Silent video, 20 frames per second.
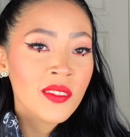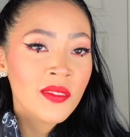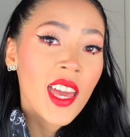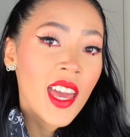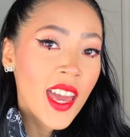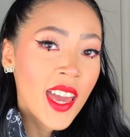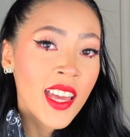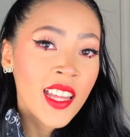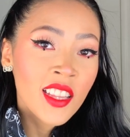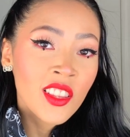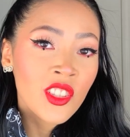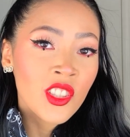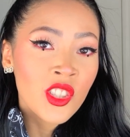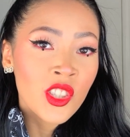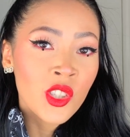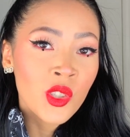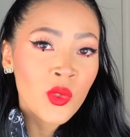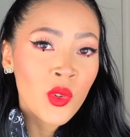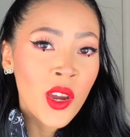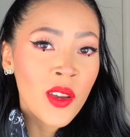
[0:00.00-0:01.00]
And to
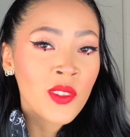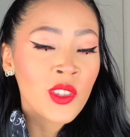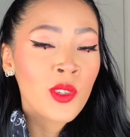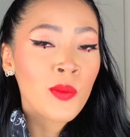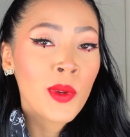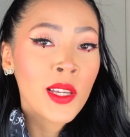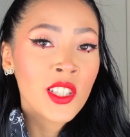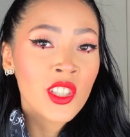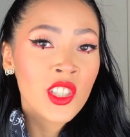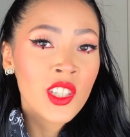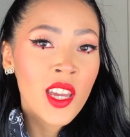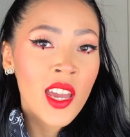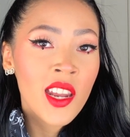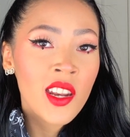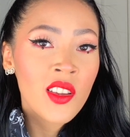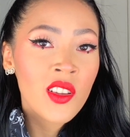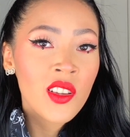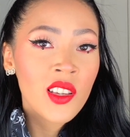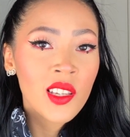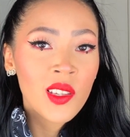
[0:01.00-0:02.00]
subscribe to my
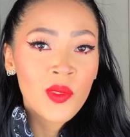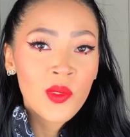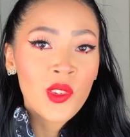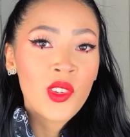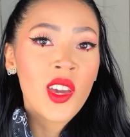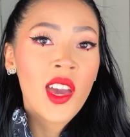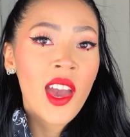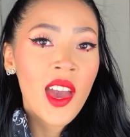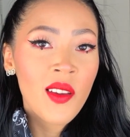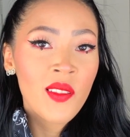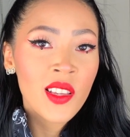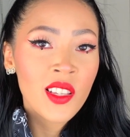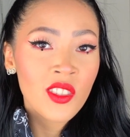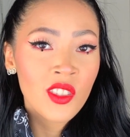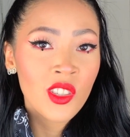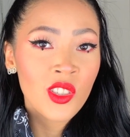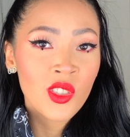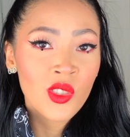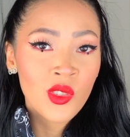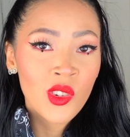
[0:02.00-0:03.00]
channel if you haven't
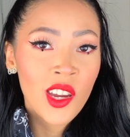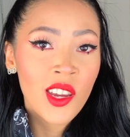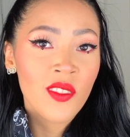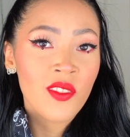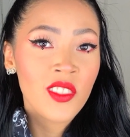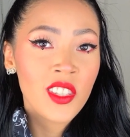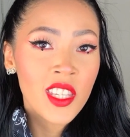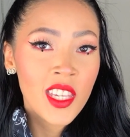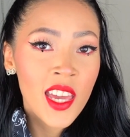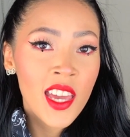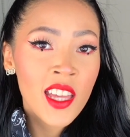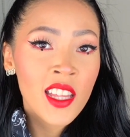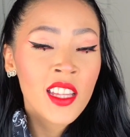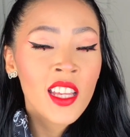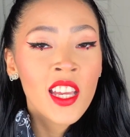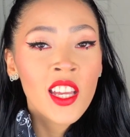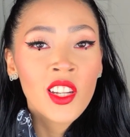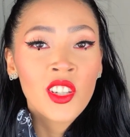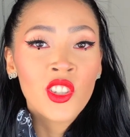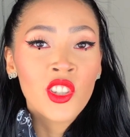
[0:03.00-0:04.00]
subscribed yet.
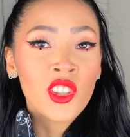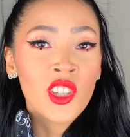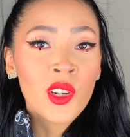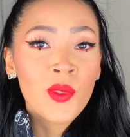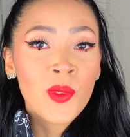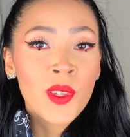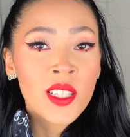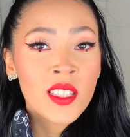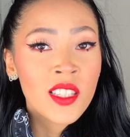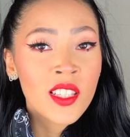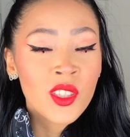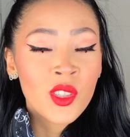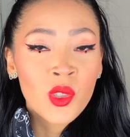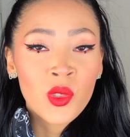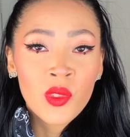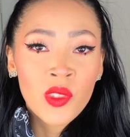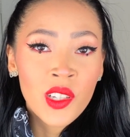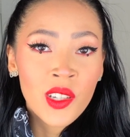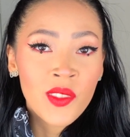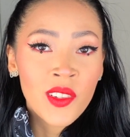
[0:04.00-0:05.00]
No te olvides de
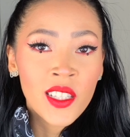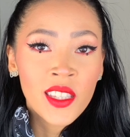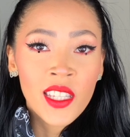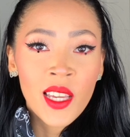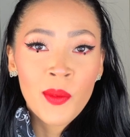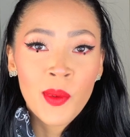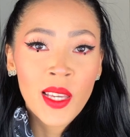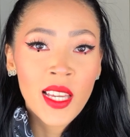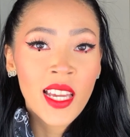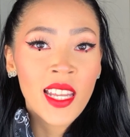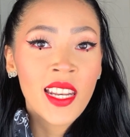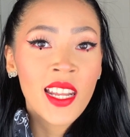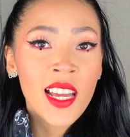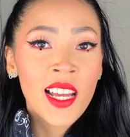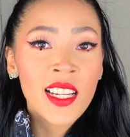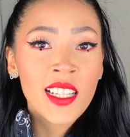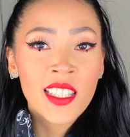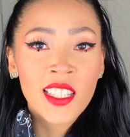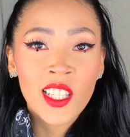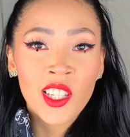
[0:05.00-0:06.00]
suscribirte a mi canal
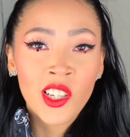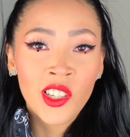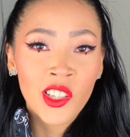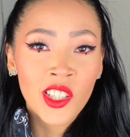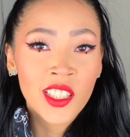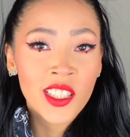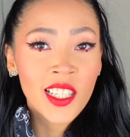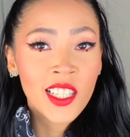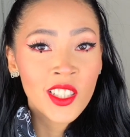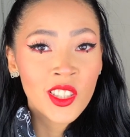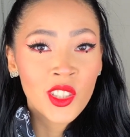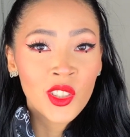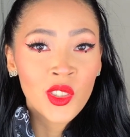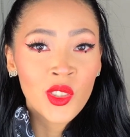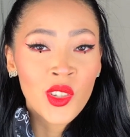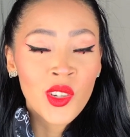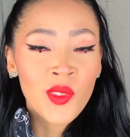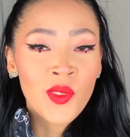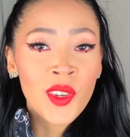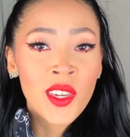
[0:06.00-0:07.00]
si no lo has hecho
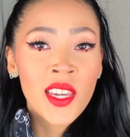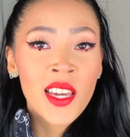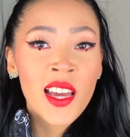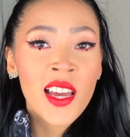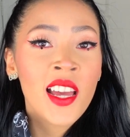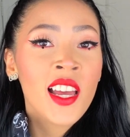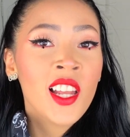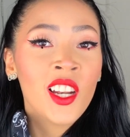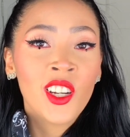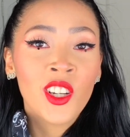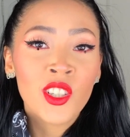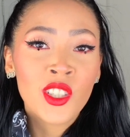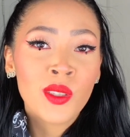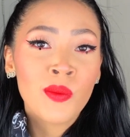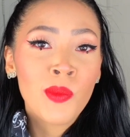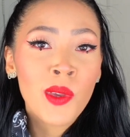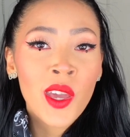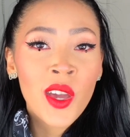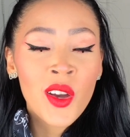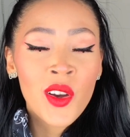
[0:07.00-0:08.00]
todavía. Los
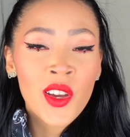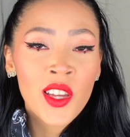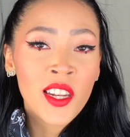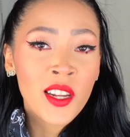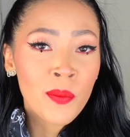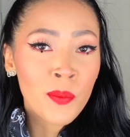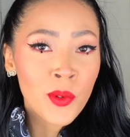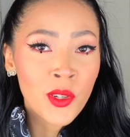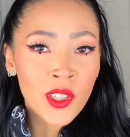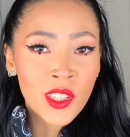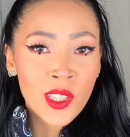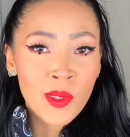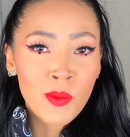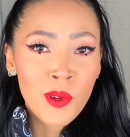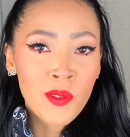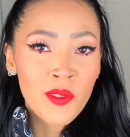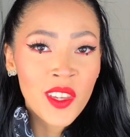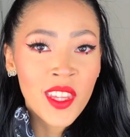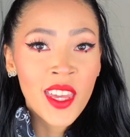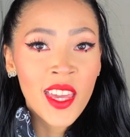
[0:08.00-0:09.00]
veo en el próximo
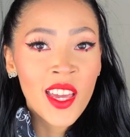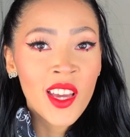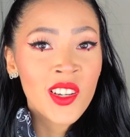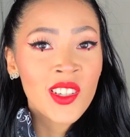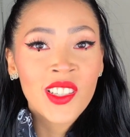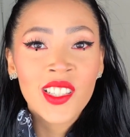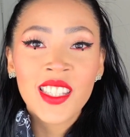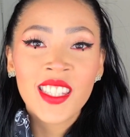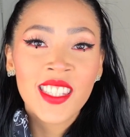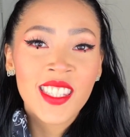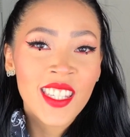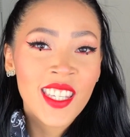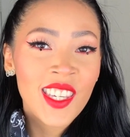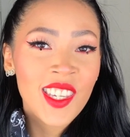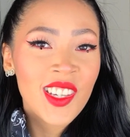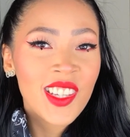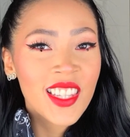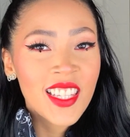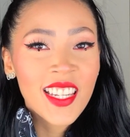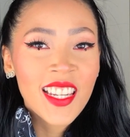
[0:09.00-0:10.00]
video. See you in
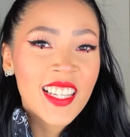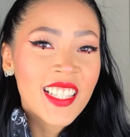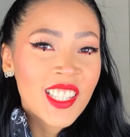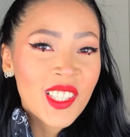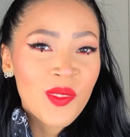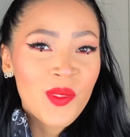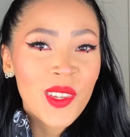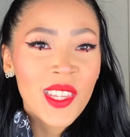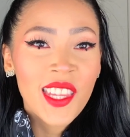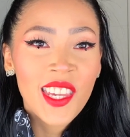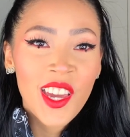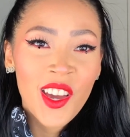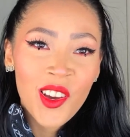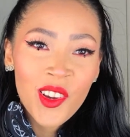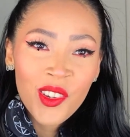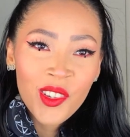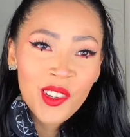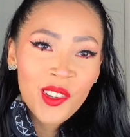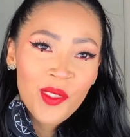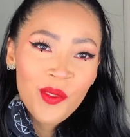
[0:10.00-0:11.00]
the next video.
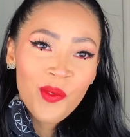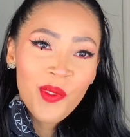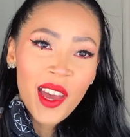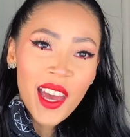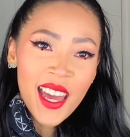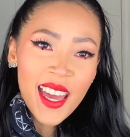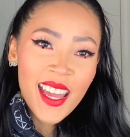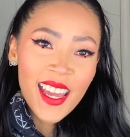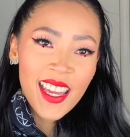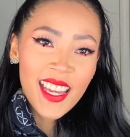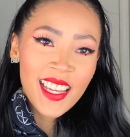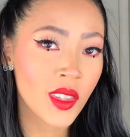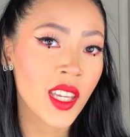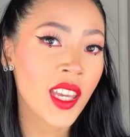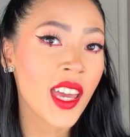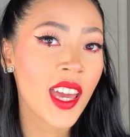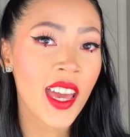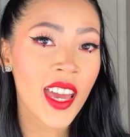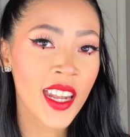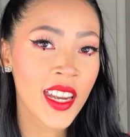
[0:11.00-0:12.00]
Bye!
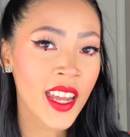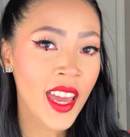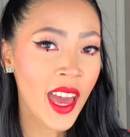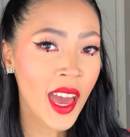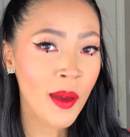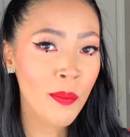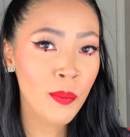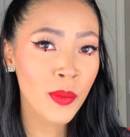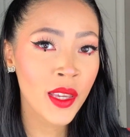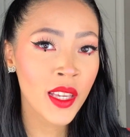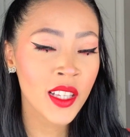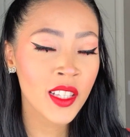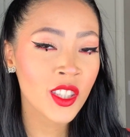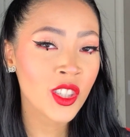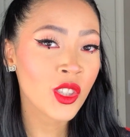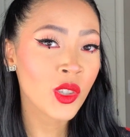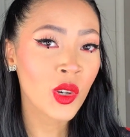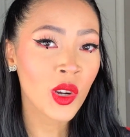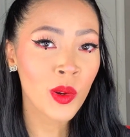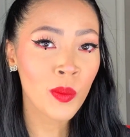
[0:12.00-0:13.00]
And happy
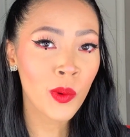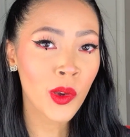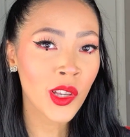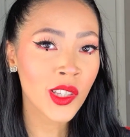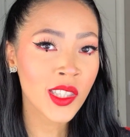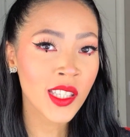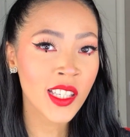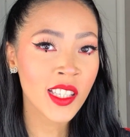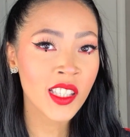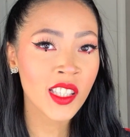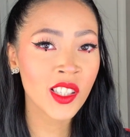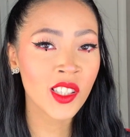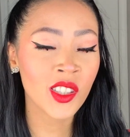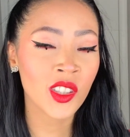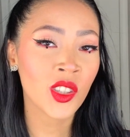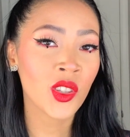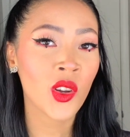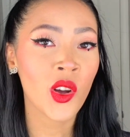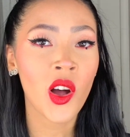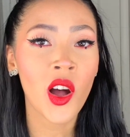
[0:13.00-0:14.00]
Scorpio season
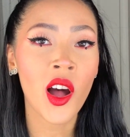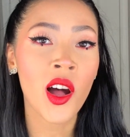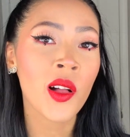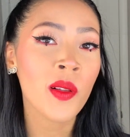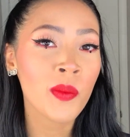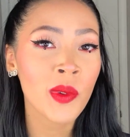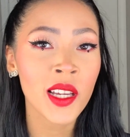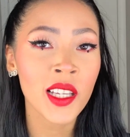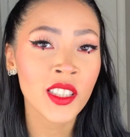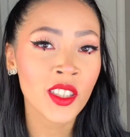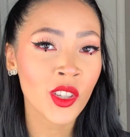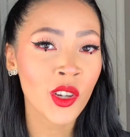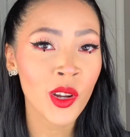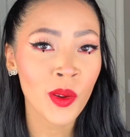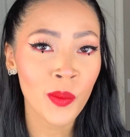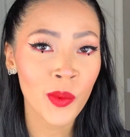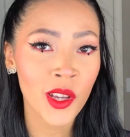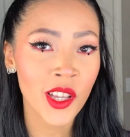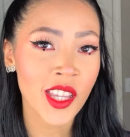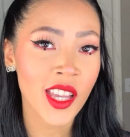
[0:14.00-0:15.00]
to all my
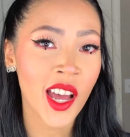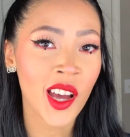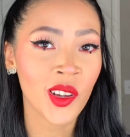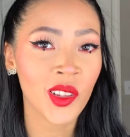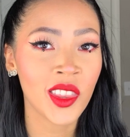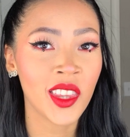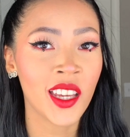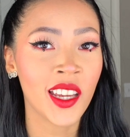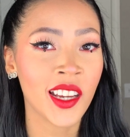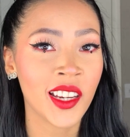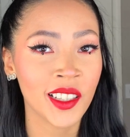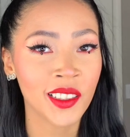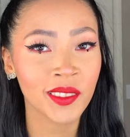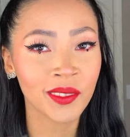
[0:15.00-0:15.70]
Scorpios out there.